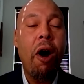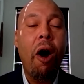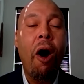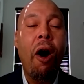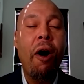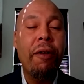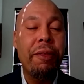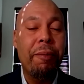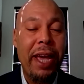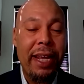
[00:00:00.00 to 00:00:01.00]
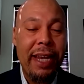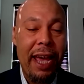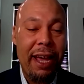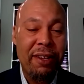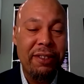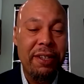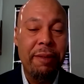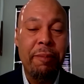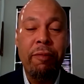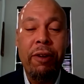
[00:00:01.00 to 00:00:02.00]
all the way down to the
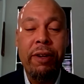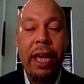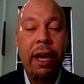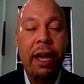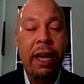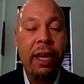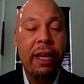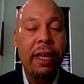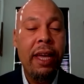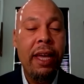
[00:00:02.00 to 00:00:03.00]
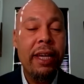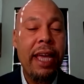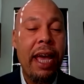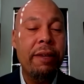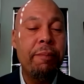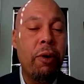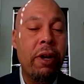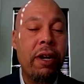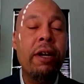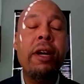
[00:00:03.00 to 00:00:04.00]
Monroe County
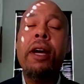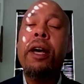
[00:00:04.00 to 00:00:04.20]
border.